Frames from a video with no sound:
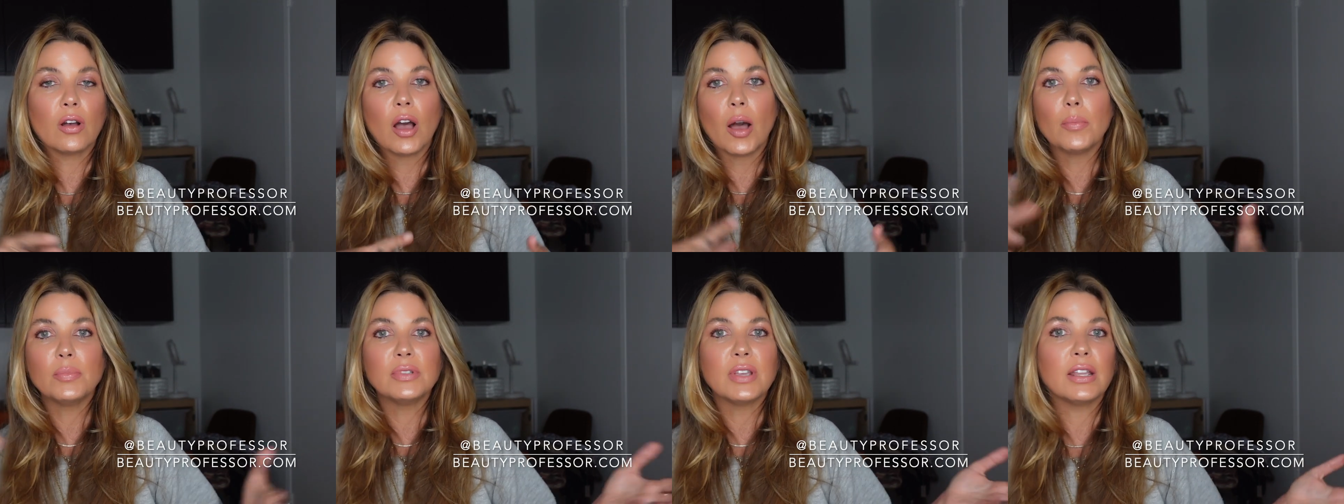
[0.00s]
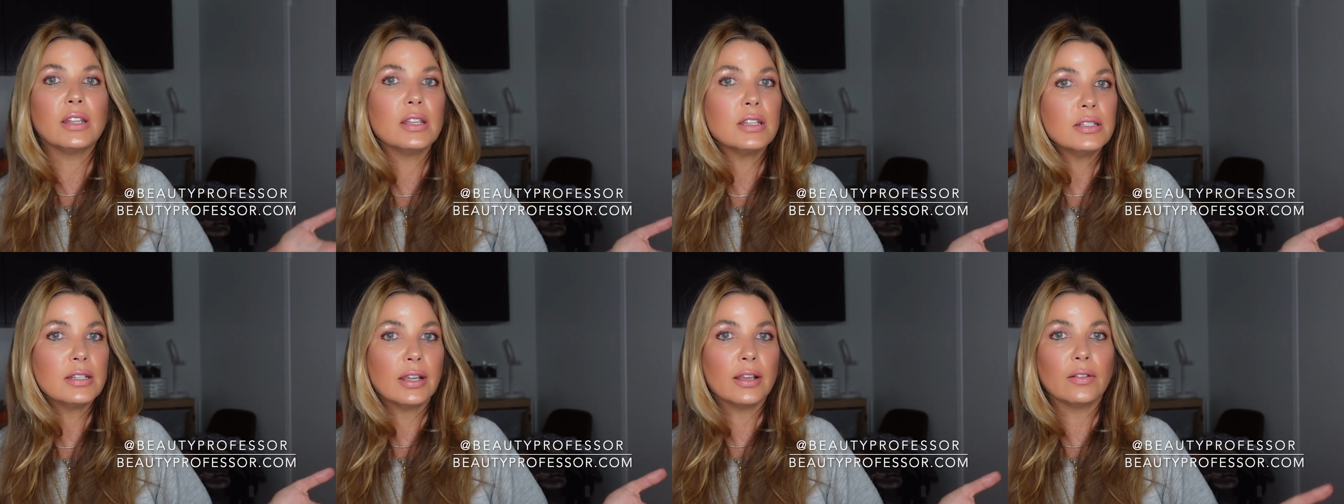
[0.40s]

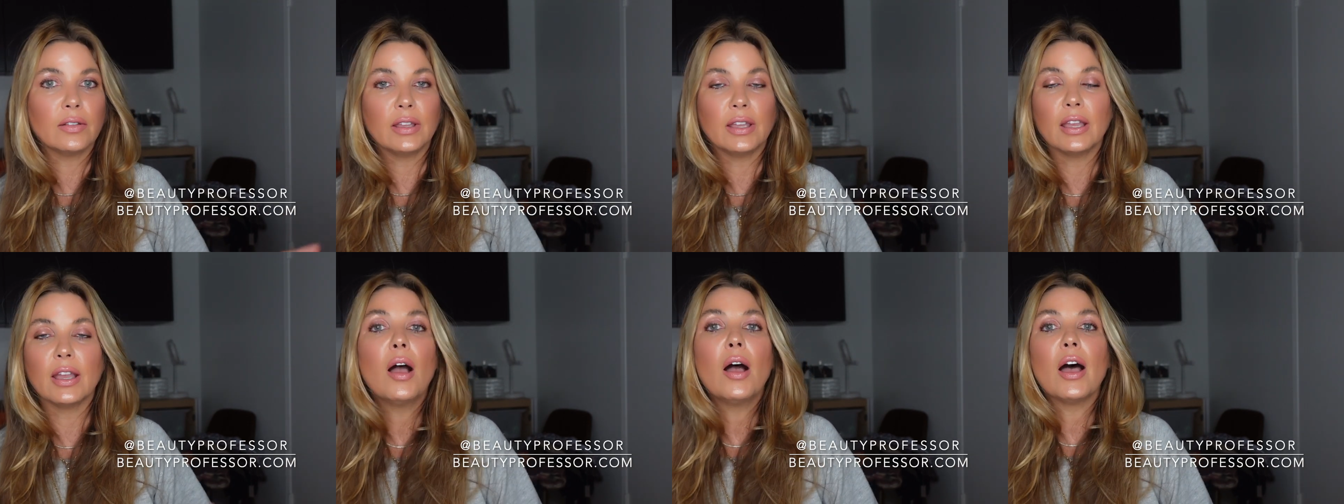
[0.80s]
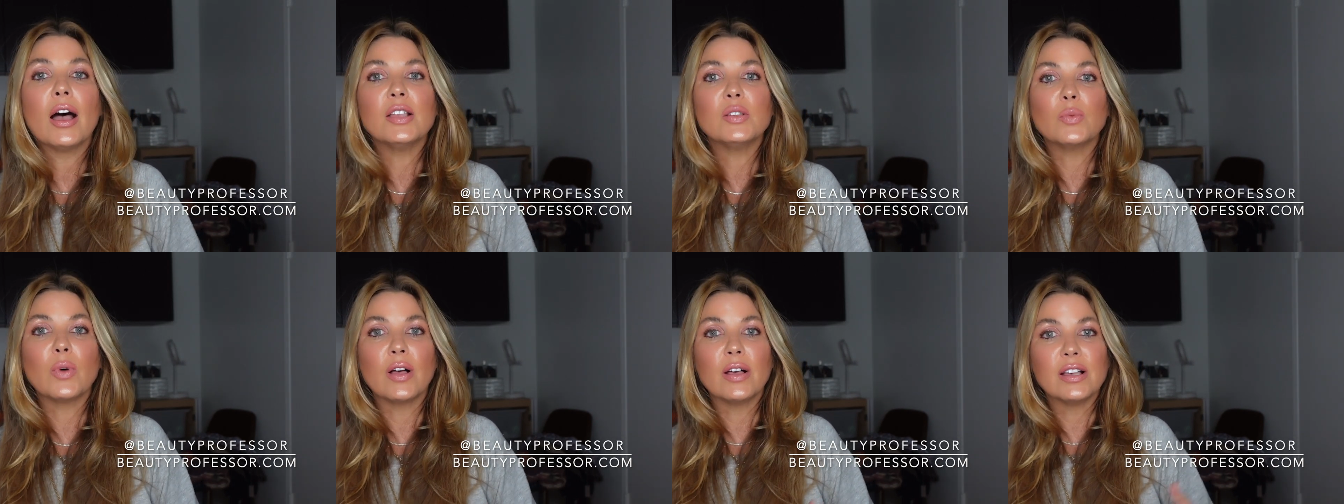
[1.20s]
updated daily,
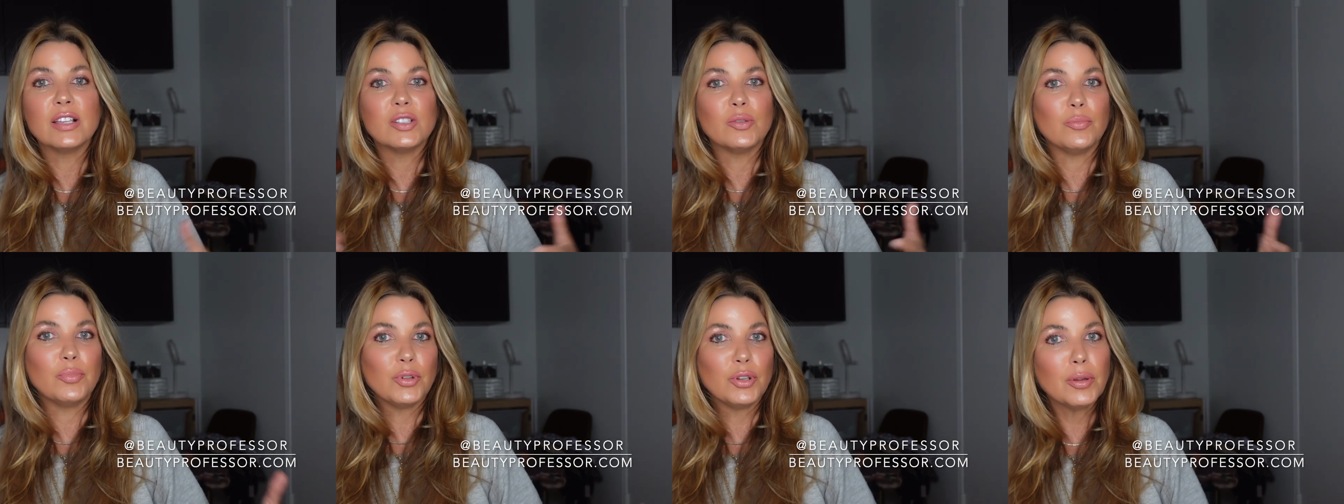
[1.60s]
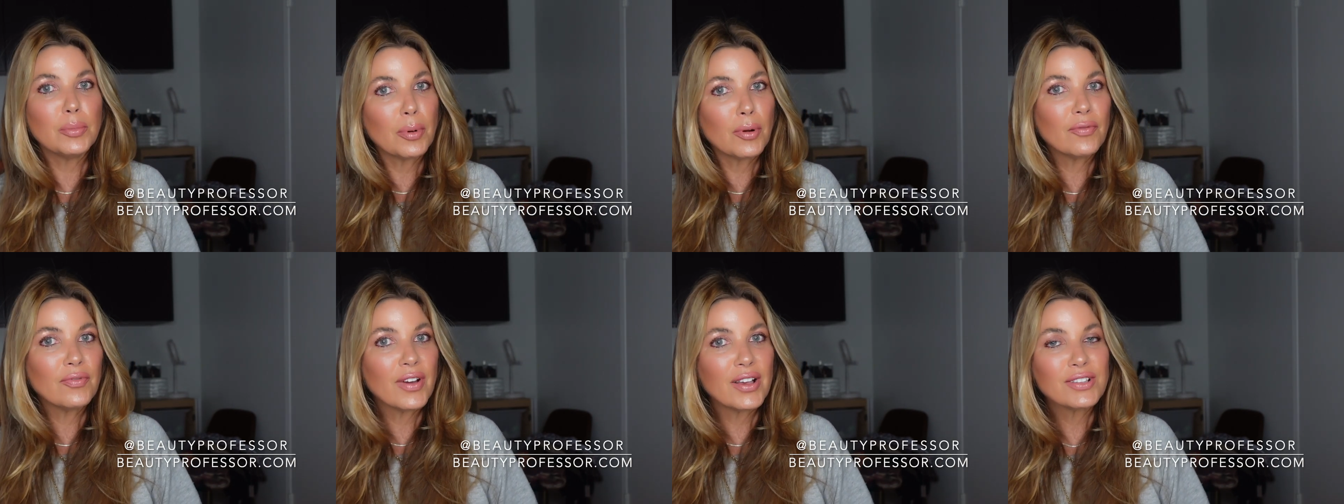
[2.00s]
as well as
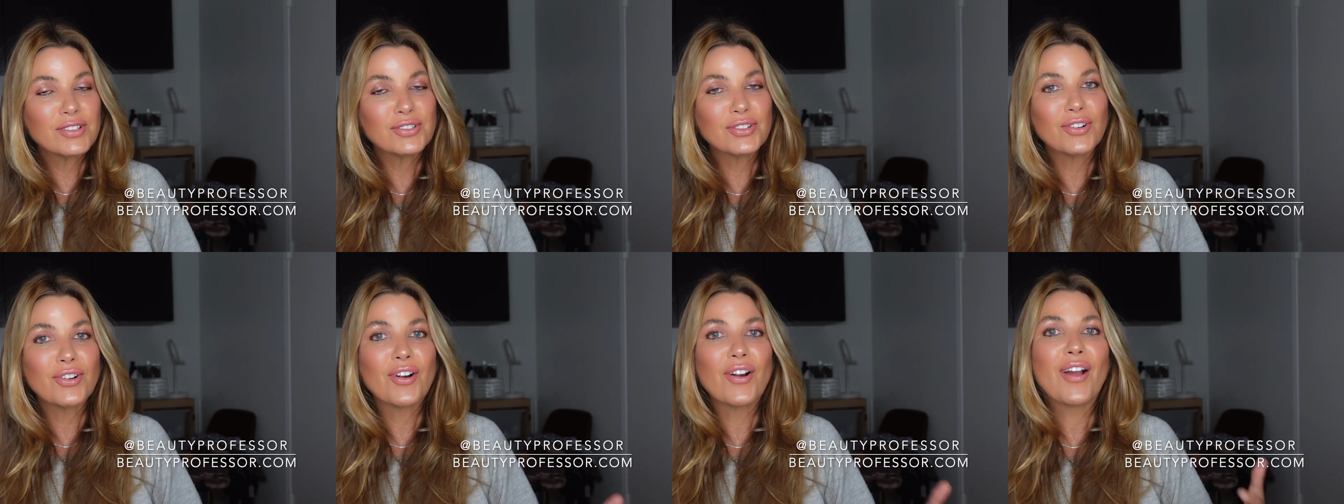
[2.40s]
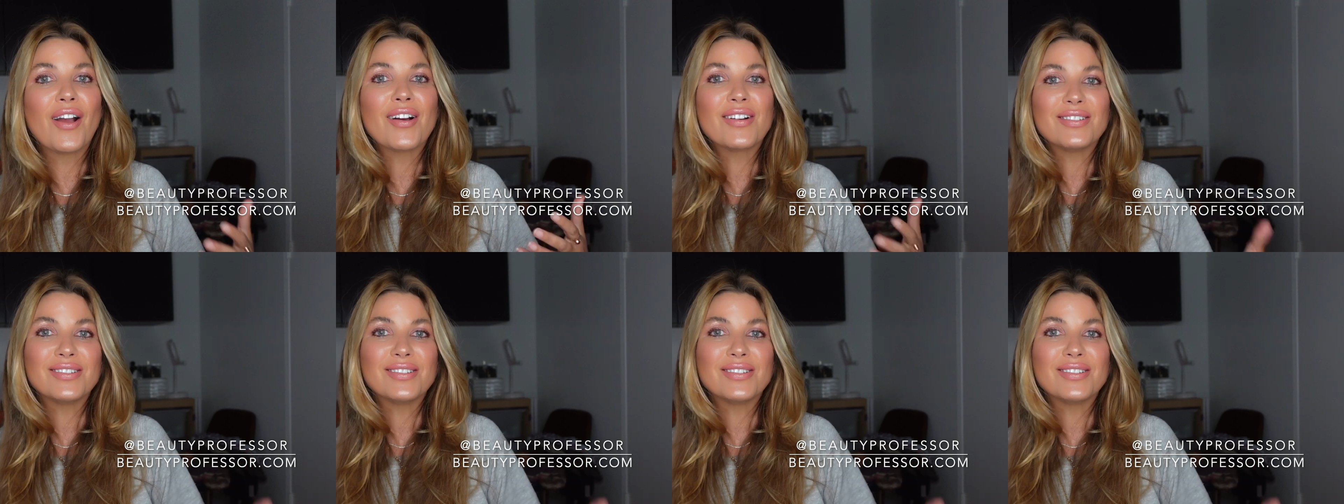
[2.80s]
beautyprofessor.com.